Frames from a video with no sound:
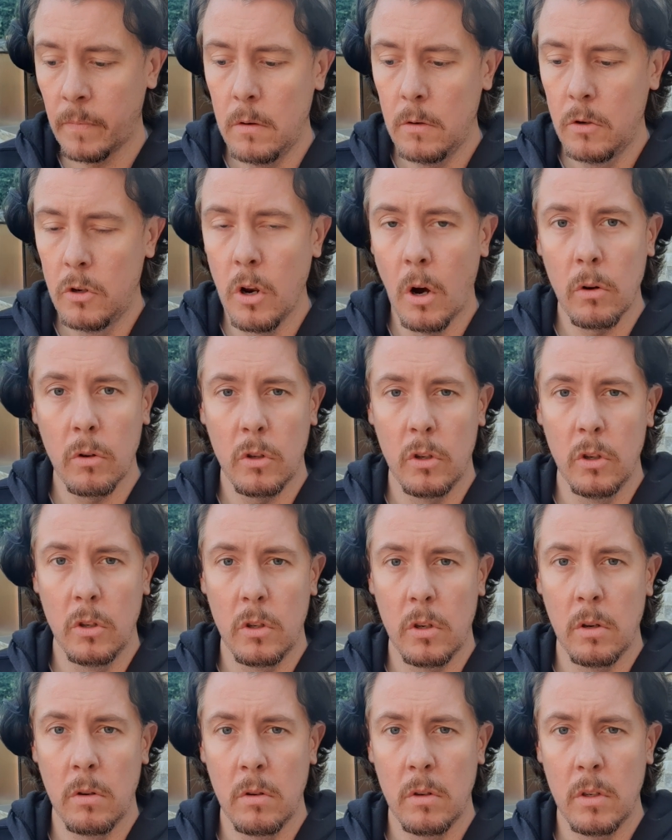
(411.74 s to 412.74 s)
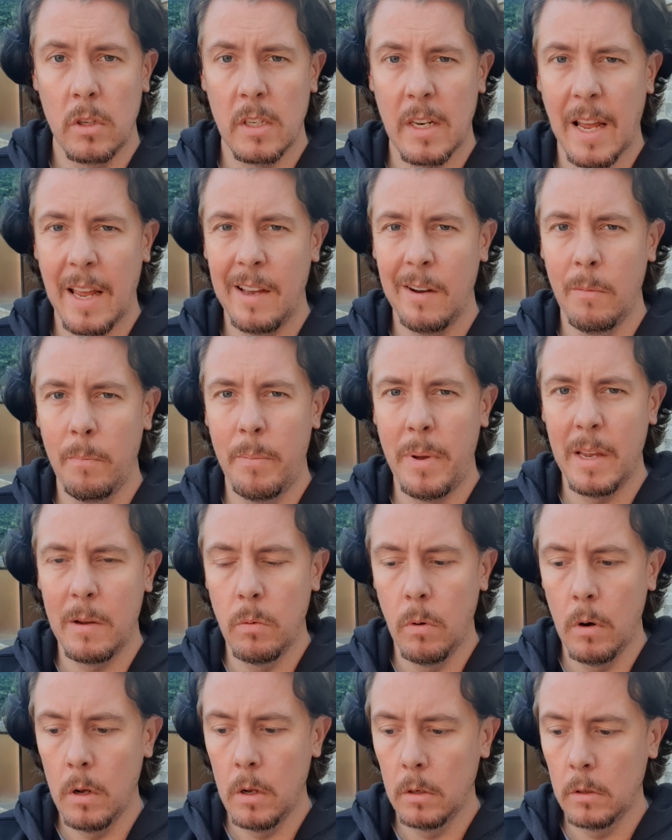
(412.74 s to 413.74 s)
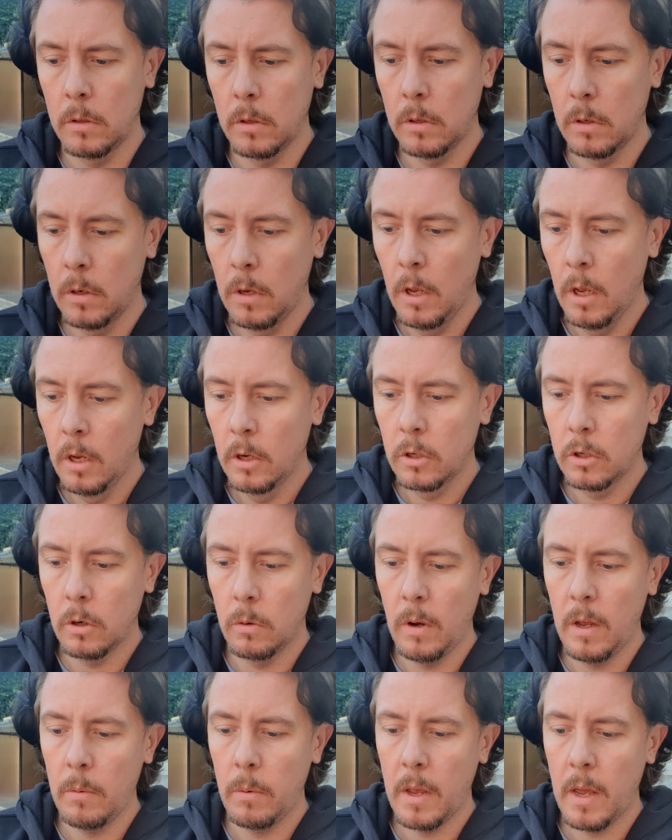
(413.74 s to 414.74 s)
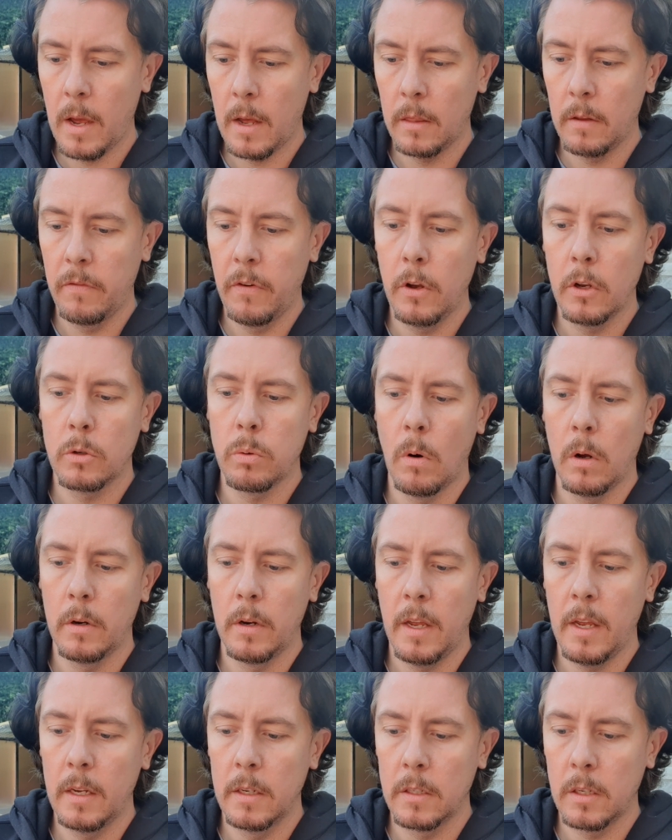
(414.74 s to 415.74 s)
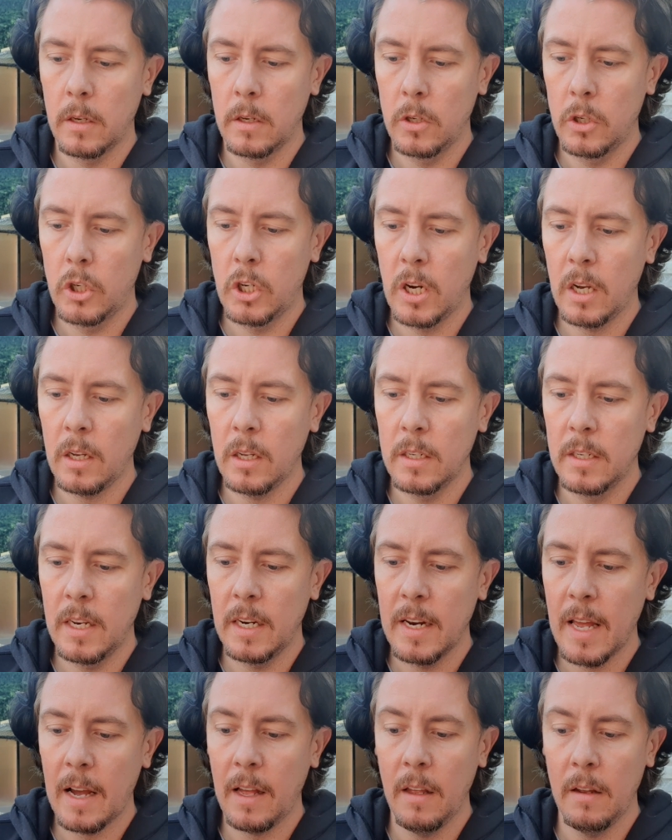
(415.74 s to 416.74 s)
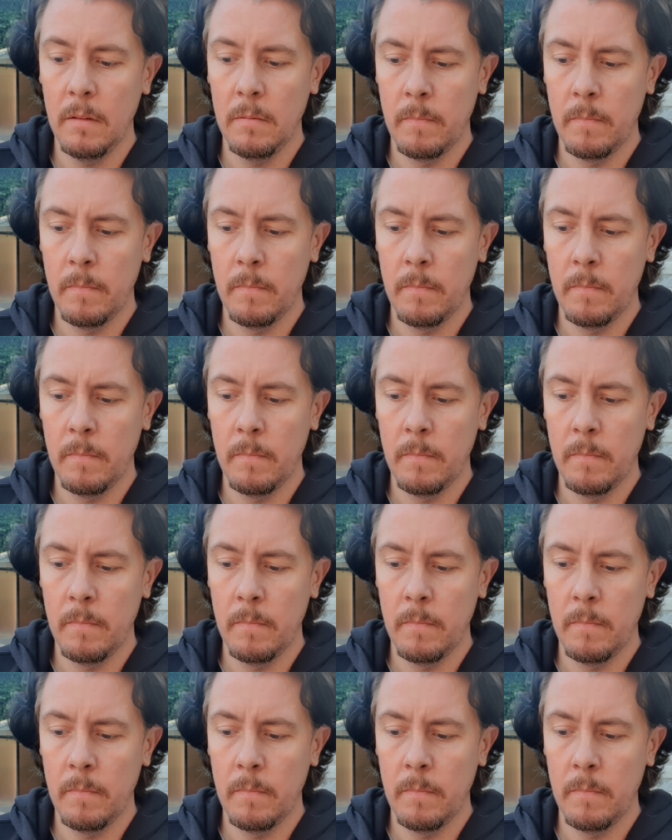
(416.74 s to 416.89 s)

doctors style big words. So here we are. The first one is Chiladinella